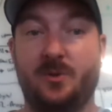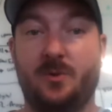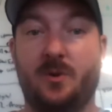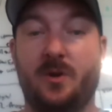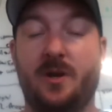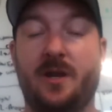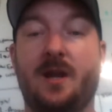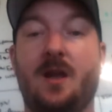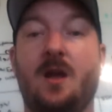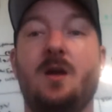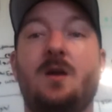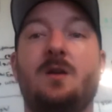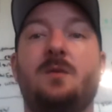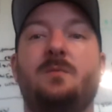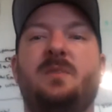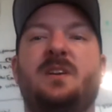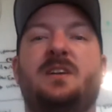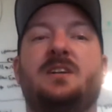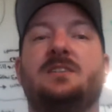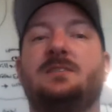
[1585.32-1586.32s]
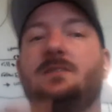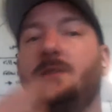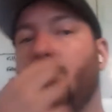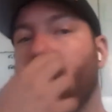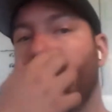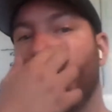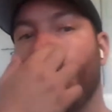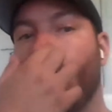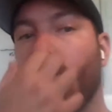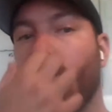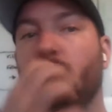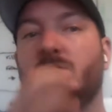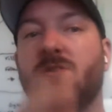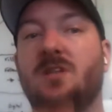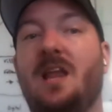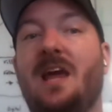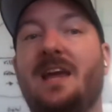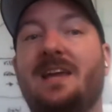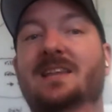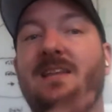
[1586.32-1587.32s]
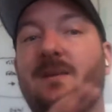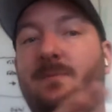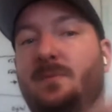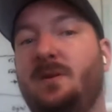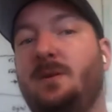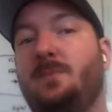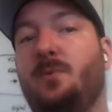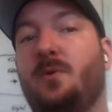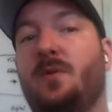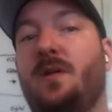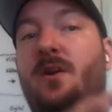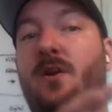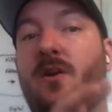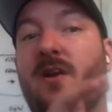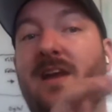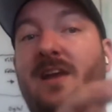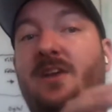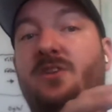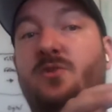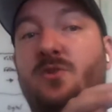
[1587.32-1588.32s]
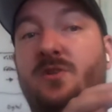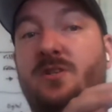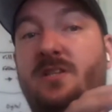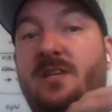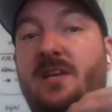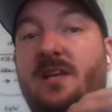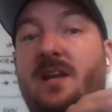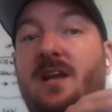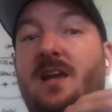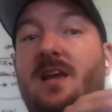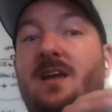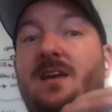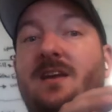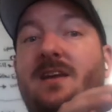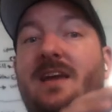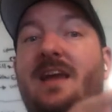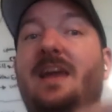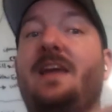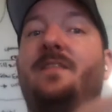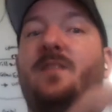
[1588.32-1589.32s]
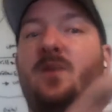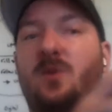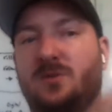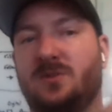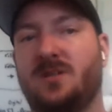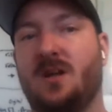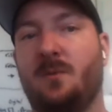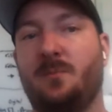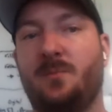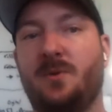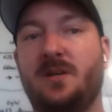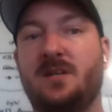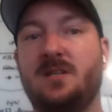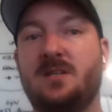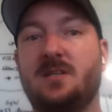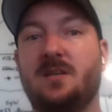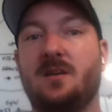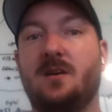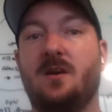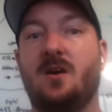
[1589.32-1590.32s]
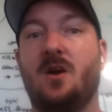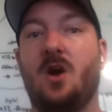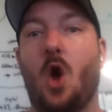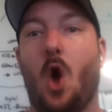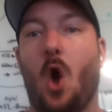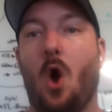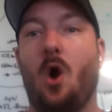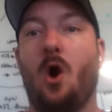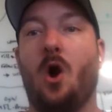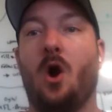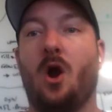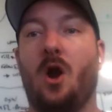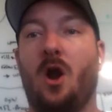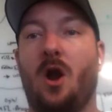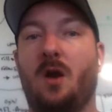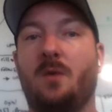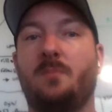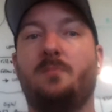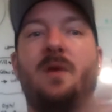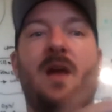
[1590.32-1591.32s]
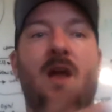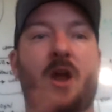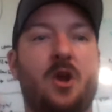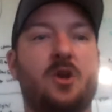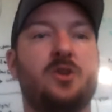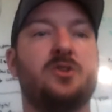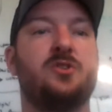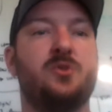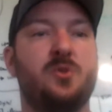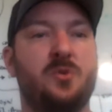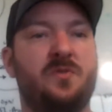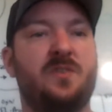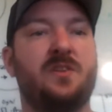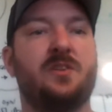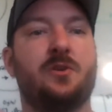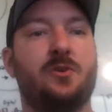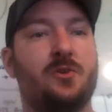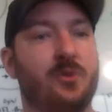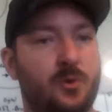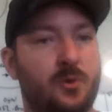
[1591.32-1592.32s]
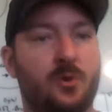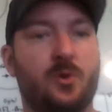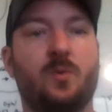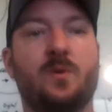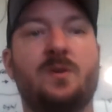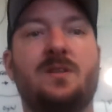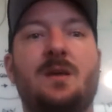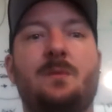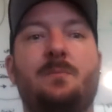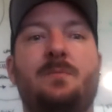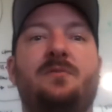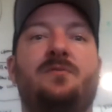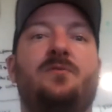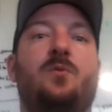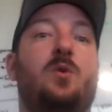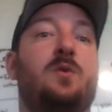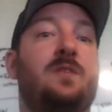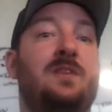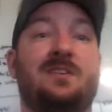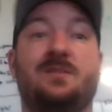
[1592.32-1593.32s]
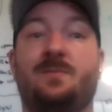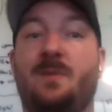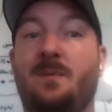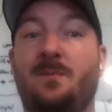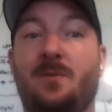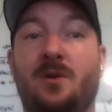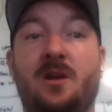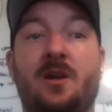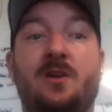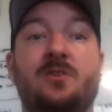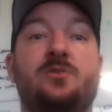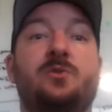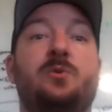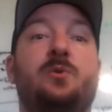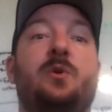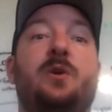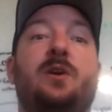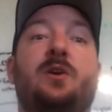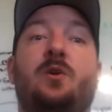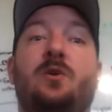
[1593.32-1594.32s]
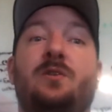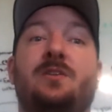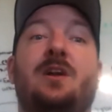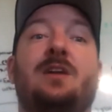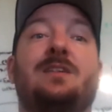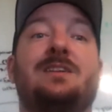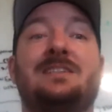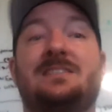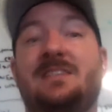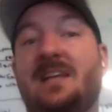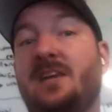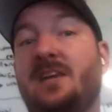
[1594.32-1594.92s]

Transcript: Tutoring, because most likely people that are interested in those companies are parents who've either tutored with them before, they spent money on tutoring, or they're at least